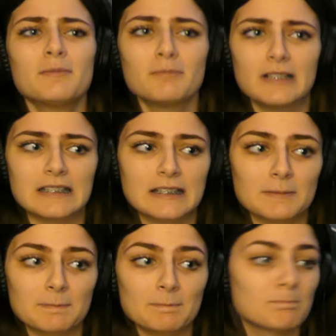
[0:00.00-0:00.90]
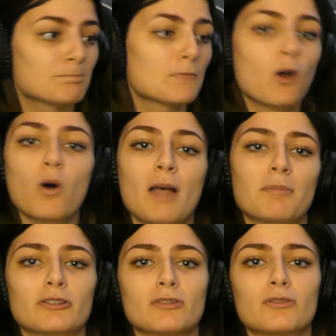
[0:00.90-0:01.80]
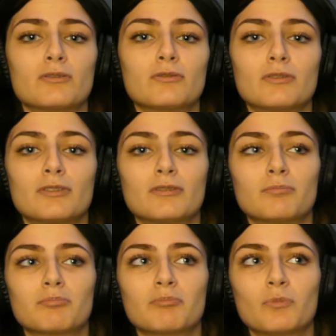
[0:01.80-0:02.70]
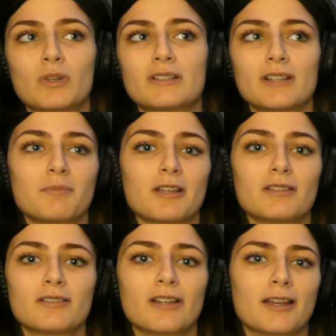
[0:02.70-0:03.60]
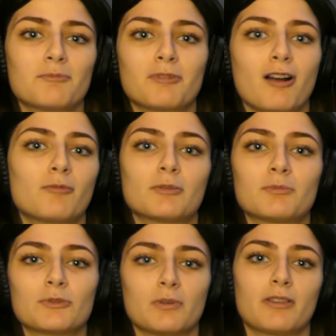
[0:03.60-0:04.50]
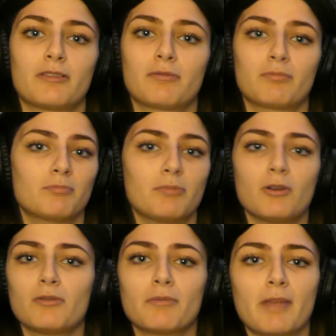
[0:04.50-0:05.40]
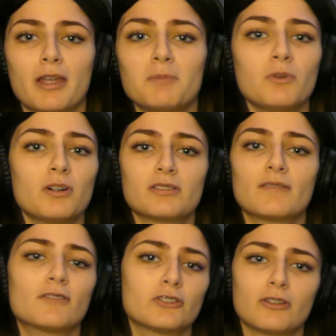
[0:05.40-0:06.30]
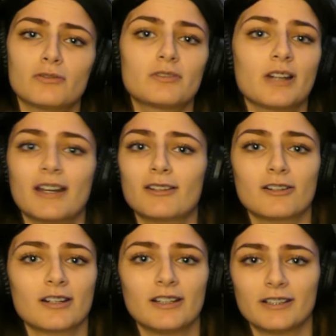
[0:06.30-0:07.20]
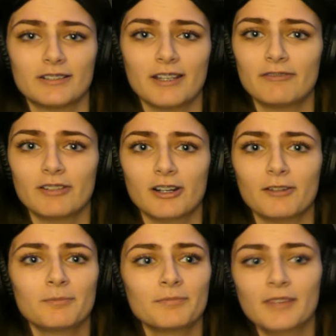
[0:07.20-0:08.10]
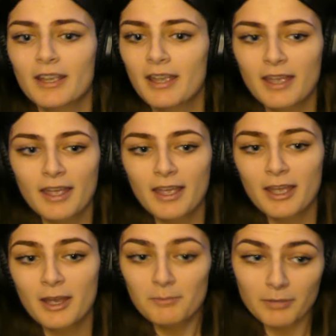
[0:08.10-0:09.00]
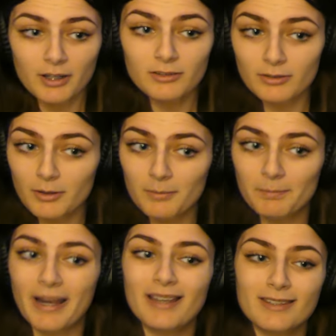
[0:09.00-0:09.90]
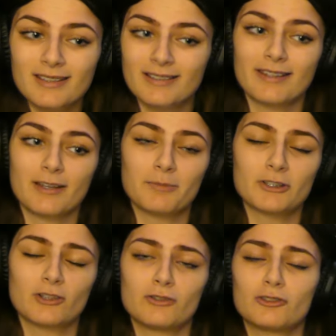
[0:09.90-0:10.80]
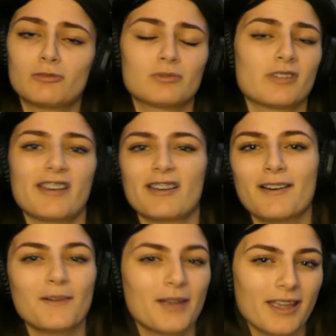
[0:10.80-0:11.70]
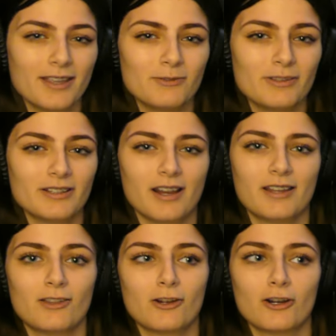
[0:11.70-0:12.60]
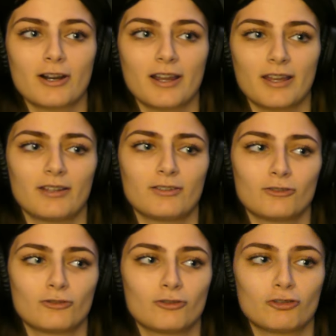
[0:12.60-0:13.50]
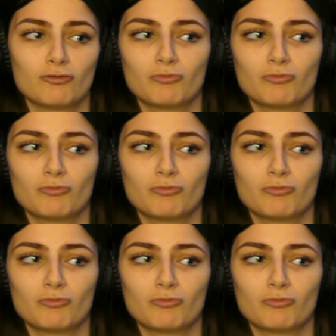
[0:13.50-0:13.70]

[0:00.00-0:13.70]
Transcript: But the whole episode, Wednesday basically had problems with both main boys of the show, Tyler and Xavier. But by the end of the episode, she was, like, okay with Tyler and